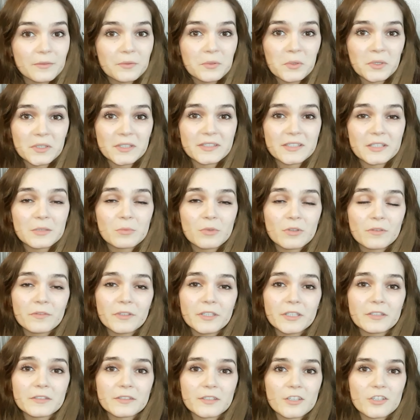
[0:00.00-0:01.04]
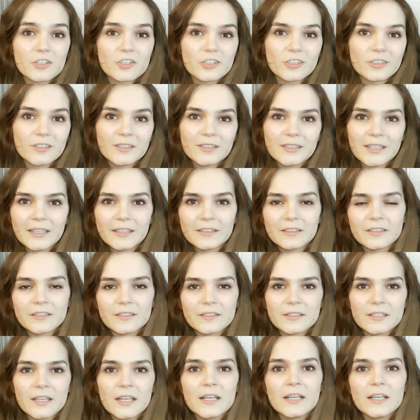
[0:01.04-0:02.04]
if you want to see more videos on sugar gliders.